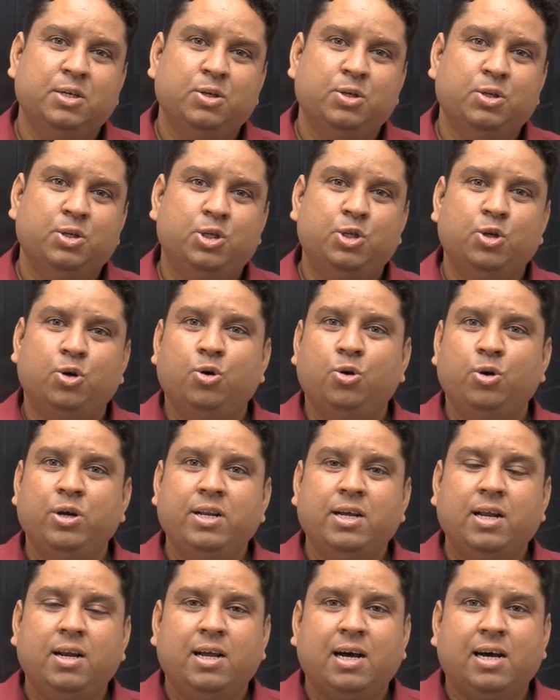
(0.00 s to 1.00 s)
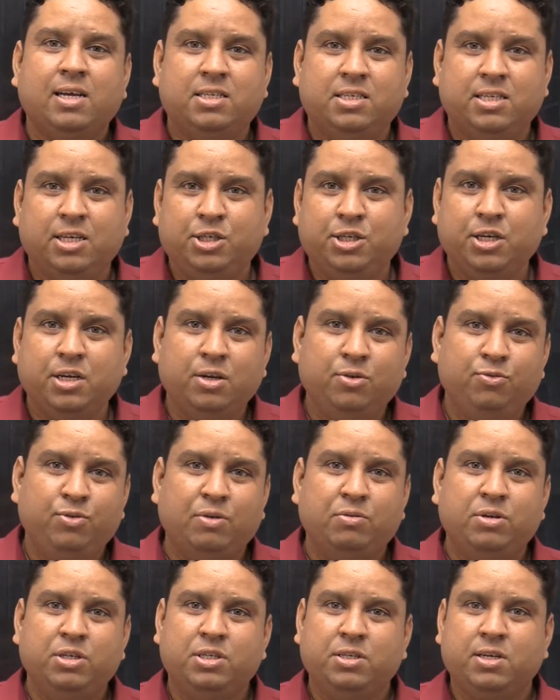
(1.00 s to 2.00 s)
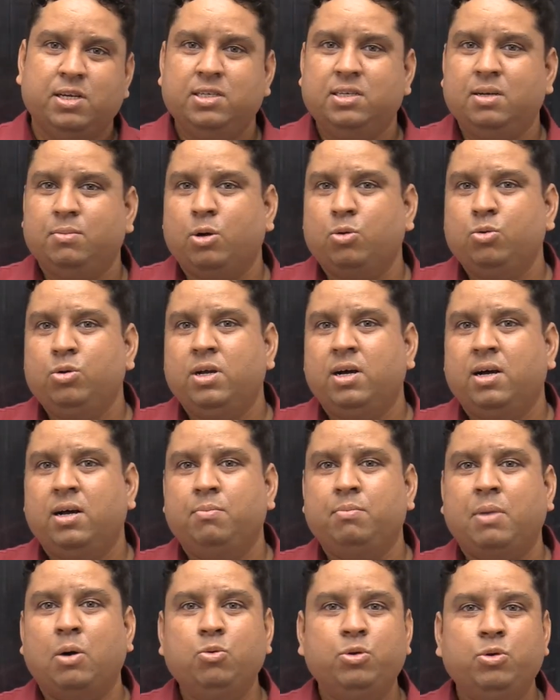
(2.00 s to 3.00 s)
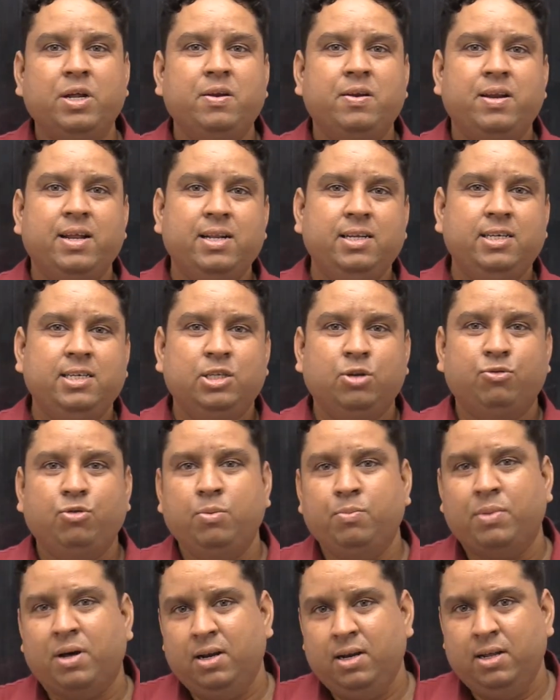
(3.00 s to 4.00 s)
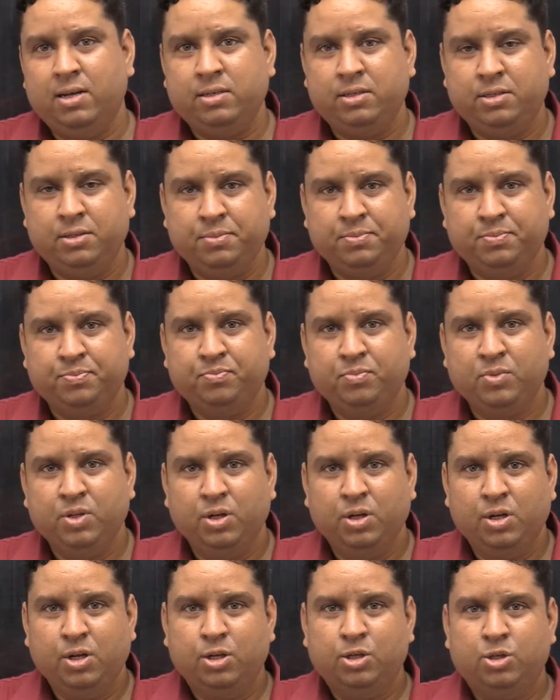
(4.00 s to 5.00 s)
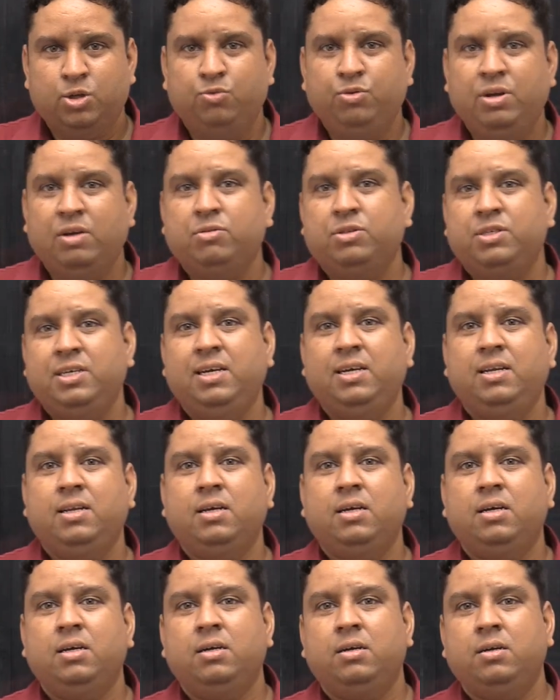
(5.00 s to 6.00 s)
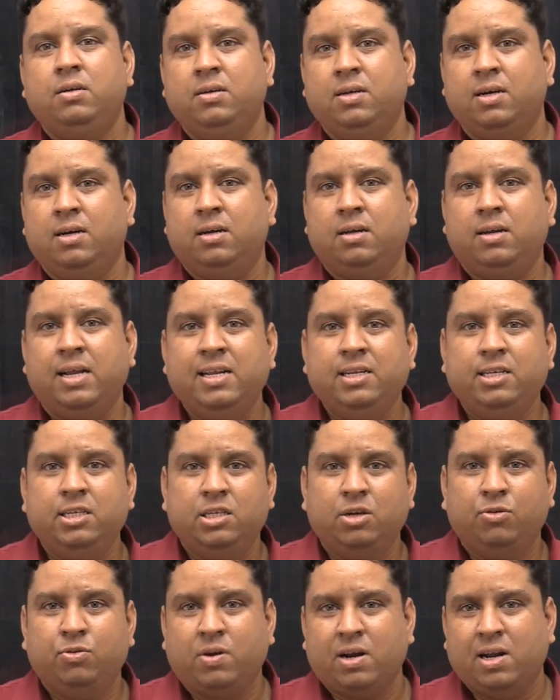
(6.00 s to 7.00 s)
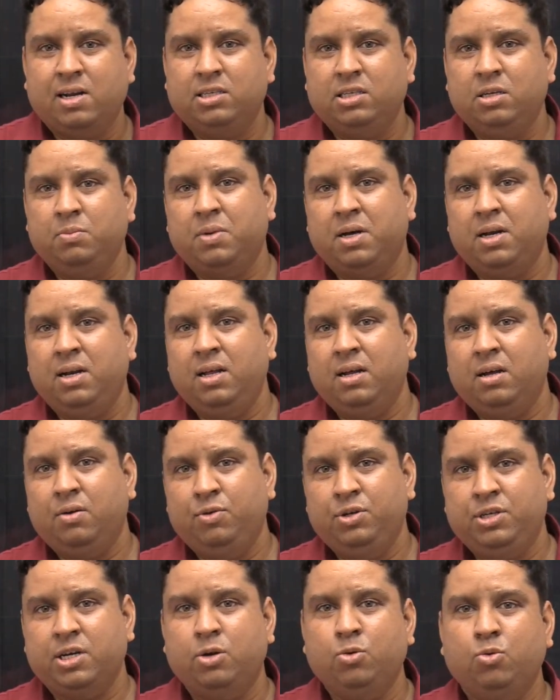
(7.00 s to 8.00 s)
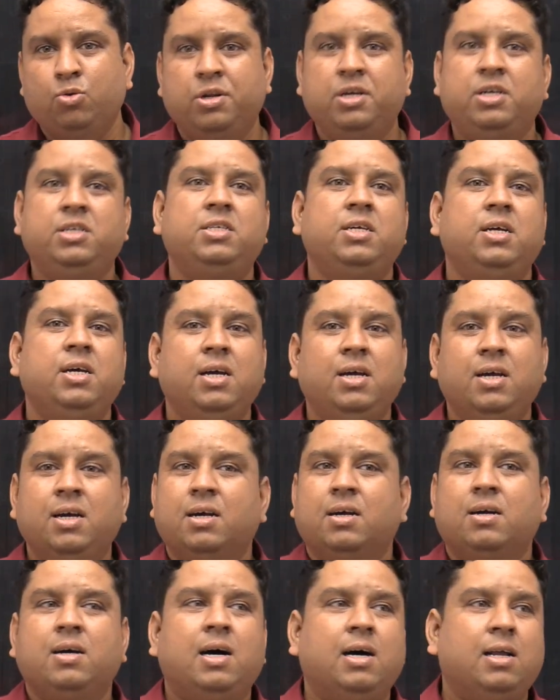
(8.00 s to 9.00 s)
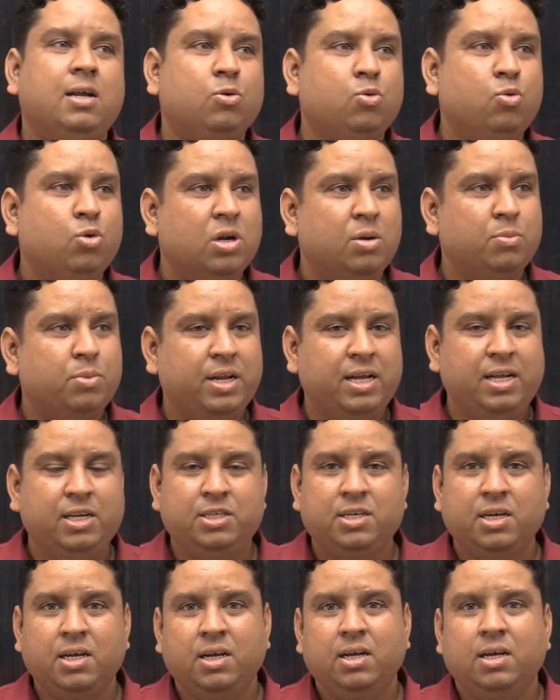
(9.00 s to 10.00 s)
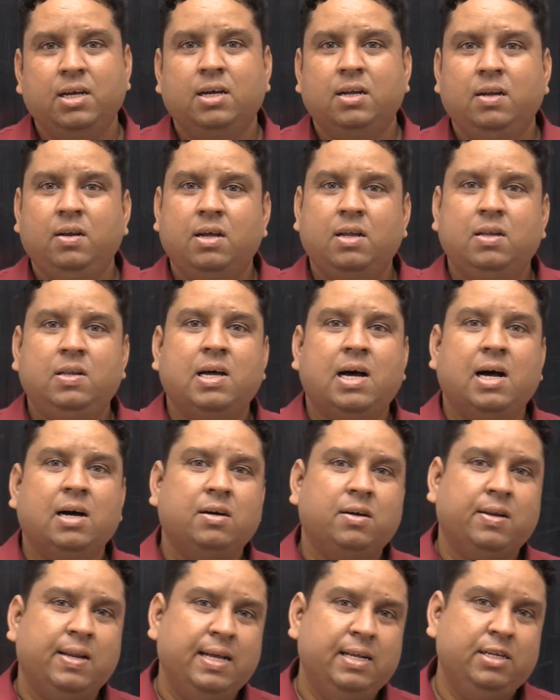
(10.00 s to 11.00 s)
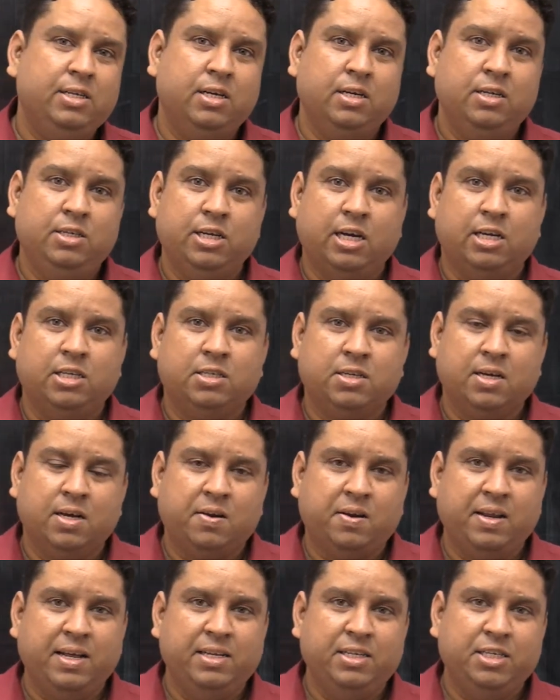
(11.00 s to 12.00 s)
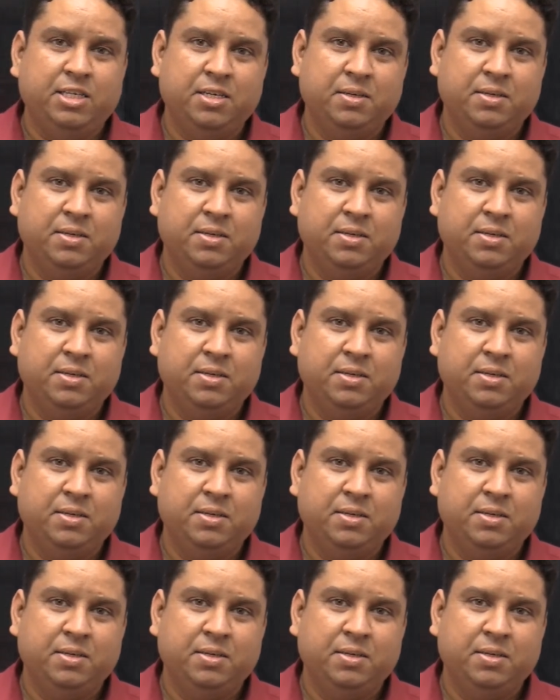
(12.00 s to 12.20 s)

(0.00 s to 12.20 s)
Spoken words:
So, in the last session, we have discussed about the mountain ranges of Himalayas. So, we have seen the ranges of Trans Himalaya, which are known as Karakoram Range, Ladakh Range, Jaskar Range.